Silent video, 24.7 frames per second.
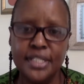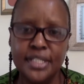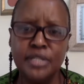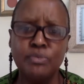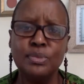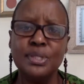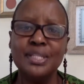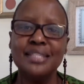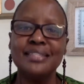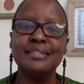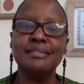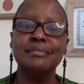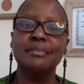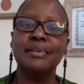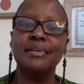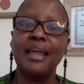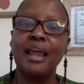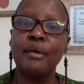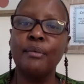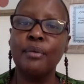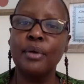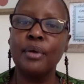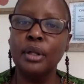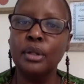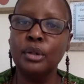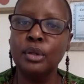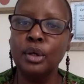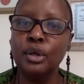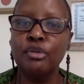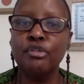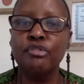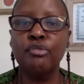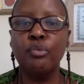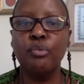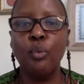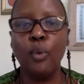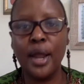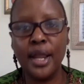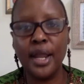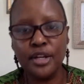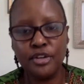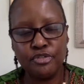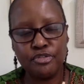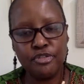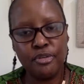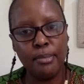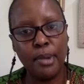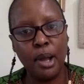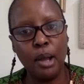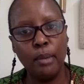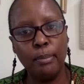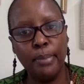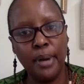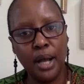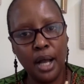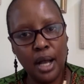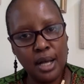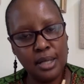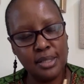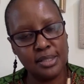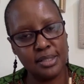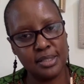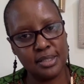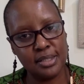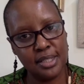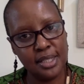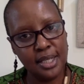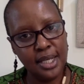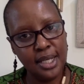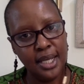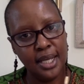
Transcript: and we're still carrying a lot of weight from our past.